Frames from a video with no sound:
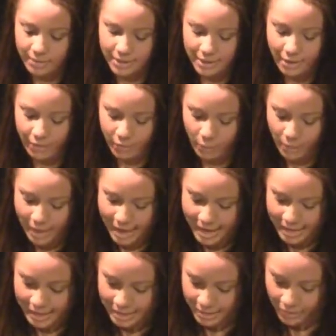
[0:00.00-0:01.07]
himself
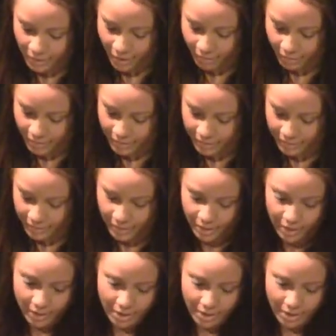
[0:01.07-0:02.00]
away in his office.